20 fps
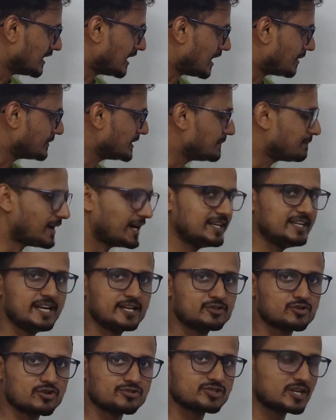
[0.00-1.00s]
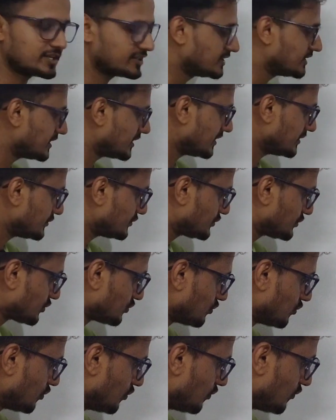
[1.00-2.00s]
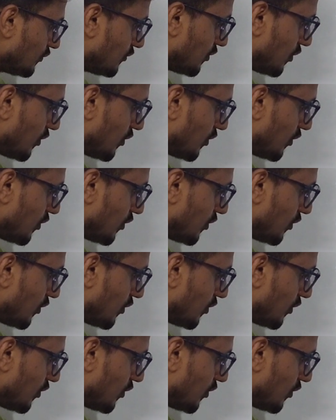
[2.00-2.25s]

how many pi electrons are there? 2,